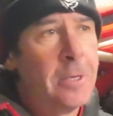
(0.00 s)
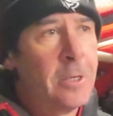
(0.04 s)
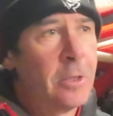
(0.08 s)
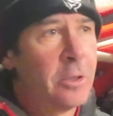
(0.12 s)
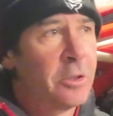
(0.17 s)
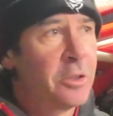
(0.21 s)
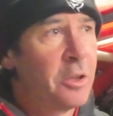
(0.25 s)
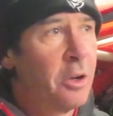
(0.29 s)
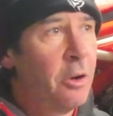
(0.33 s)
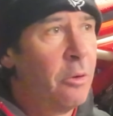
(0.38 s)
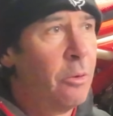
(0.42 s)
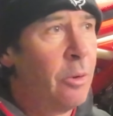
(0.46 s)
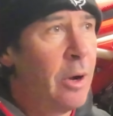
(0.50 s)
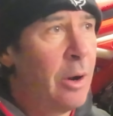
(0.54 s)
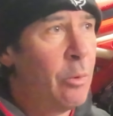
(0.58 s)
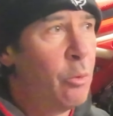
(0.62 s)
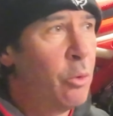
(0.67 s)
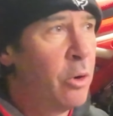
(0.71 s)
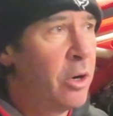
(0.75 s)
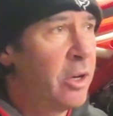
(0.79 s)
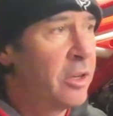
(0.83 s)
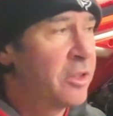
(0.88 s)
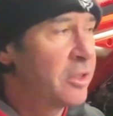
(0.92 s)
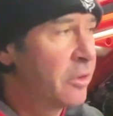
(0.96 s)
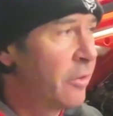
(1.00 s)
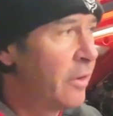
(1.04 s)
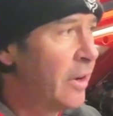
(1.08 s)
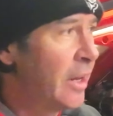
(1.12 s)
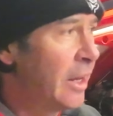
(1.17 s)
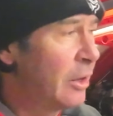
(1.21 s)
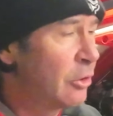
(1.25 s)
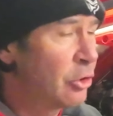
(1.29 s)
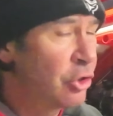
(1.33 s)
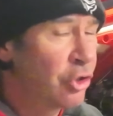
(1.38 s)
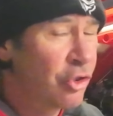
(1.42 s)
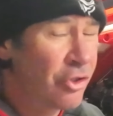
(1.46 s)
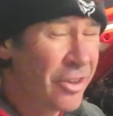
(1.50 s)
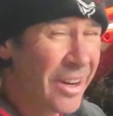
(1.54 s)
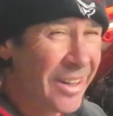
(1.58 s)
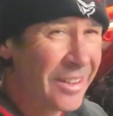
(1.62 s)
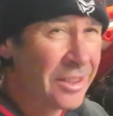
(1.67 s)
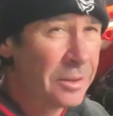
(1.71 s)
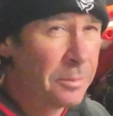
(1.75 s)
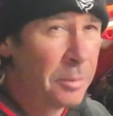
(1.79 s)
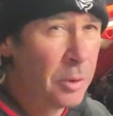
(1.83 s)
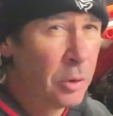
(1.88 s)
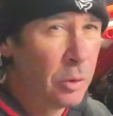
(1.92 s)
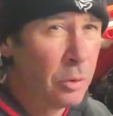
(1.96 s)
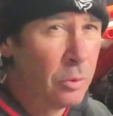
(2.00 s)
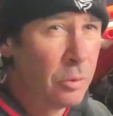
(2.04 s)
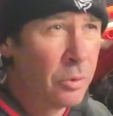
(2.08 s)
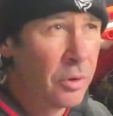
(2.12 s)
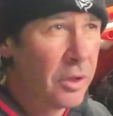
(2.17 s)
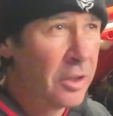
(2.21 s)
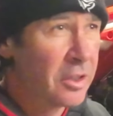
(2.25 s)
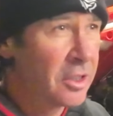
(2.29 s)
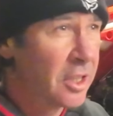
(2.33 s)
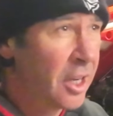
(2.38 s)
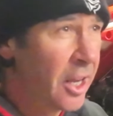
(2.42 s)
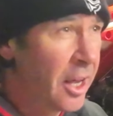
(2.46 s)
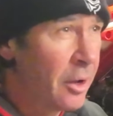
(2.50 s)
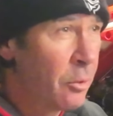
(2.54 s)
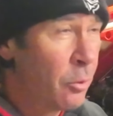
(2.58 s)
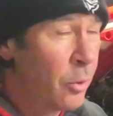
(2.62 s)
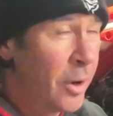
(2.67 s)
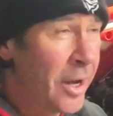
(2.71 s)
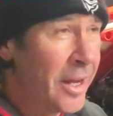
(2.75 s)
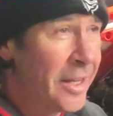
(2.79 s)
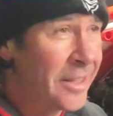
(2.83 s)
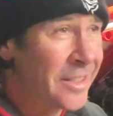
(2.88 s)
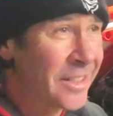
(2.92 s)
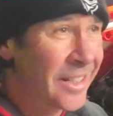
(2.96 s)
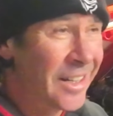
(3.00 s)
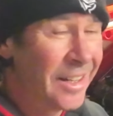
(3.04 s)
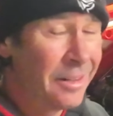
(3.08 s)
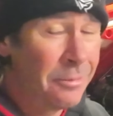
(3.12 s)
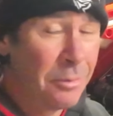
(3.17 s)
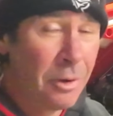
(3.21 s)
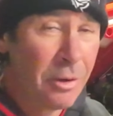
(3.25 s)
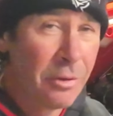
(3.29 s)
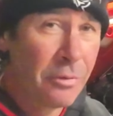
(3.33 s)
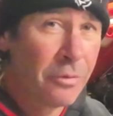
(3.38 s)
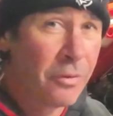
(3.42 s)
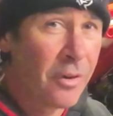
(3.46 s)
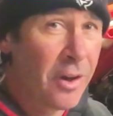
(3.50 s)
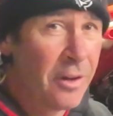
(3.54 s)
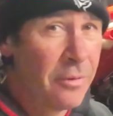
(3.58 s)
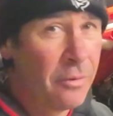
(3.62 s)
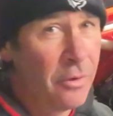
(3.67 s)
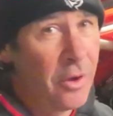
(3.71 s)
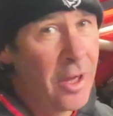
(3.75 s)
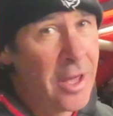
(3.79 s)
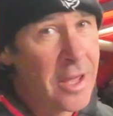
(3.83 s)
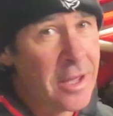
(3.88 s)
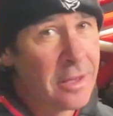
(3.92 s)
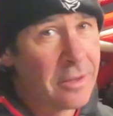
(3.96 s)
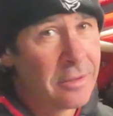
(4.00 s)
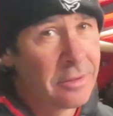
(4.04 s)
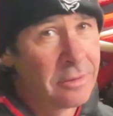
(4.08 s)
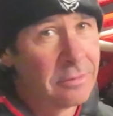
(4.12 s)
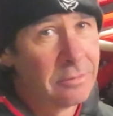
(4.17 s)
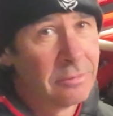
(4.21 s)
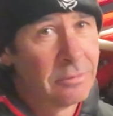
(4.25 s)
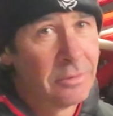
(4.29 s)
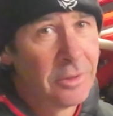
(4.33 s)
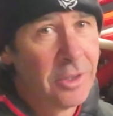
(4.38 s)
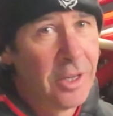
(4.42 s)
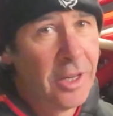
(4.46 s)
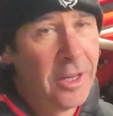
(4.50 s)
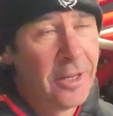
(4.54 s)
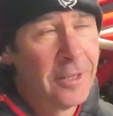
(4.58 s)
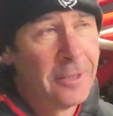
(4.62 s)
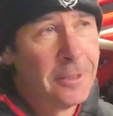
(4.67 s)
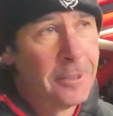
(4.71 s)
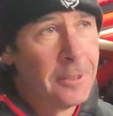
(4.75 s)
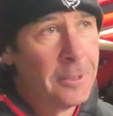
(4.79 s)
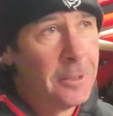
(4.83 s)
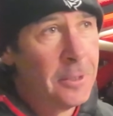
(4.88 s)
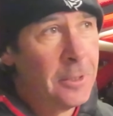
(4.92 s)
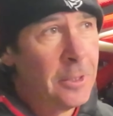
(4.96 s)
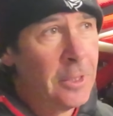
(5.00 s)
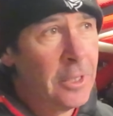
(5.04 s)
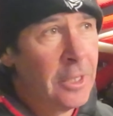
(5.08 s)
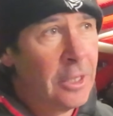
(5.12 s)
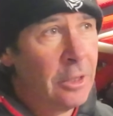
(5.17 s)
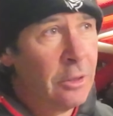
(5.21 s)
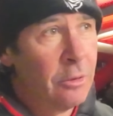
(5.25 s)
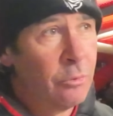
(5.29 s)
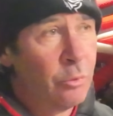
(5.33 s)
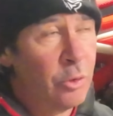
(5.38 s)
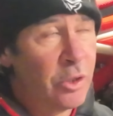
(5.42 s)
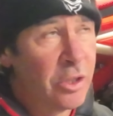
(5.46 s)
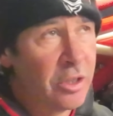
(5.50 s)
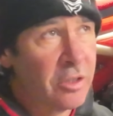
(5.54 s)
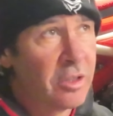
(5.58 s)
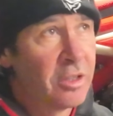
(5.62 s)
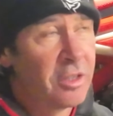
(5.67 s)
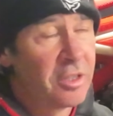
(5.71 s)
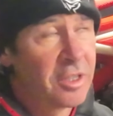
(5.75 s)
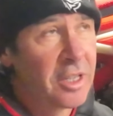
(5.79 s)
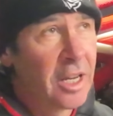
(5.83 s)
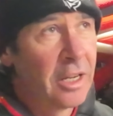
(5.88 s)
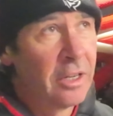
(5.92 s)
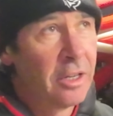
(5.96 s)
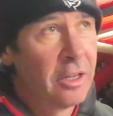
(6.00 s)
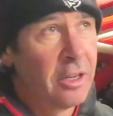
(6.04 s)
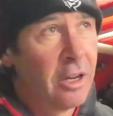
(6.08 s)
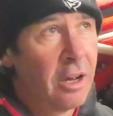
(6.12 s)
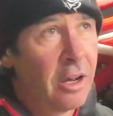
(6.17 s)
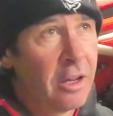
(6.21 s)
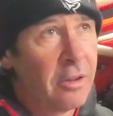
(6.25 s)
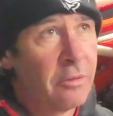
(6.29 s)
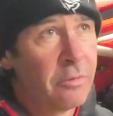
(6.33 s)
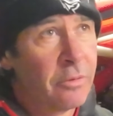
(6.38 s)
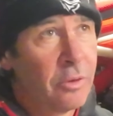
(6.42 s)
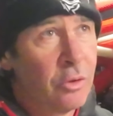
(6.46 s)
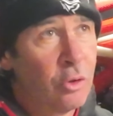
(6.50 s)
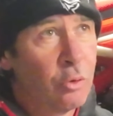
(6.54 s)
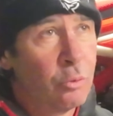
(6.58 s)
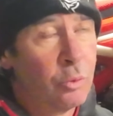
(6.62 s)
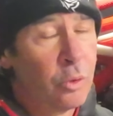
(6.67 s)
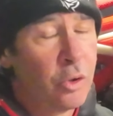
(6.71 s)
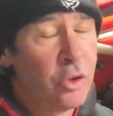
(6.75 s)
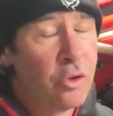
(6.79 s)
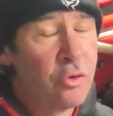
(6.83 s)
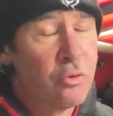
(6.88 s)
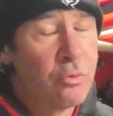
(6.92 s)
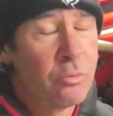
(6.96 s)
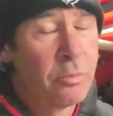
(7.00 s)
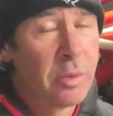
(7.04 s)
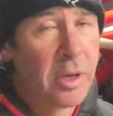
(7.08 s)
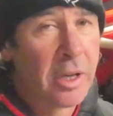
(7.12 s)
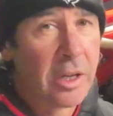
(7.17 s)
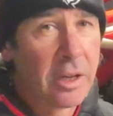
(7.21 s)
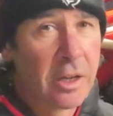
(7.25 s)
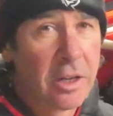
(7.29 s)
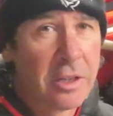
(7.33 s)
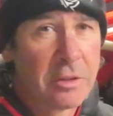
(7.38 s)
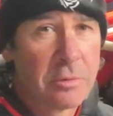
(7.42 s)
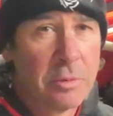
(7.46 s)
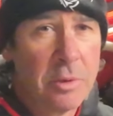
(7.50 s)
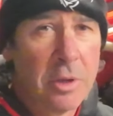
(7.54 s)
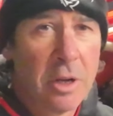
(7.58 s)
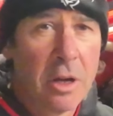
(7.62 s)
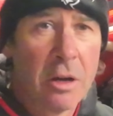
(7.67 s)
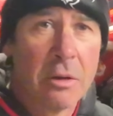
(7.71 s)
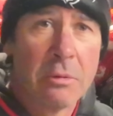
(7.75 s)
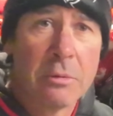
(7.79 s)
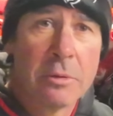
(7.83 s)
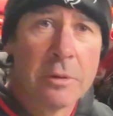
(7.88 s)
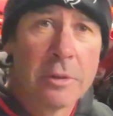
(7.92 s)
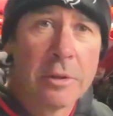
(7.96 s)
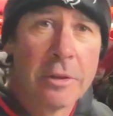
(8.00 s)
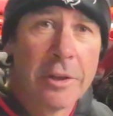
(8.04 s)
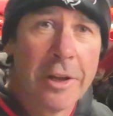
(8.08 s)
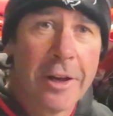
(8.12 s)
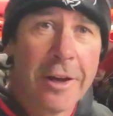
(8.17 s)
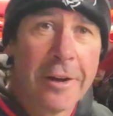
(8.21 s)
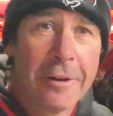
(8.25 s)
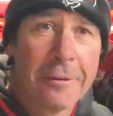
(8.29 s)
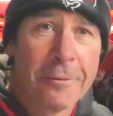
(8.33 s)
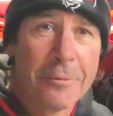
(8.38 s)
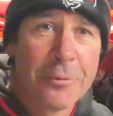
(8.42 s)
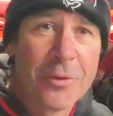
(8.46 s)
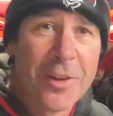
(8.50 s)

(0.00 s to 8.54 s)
So I wanted something that was tractable, that's lightweight, and I'm only five foot eight, yeah, which is a standard height for a normal human being, as we know, yeah.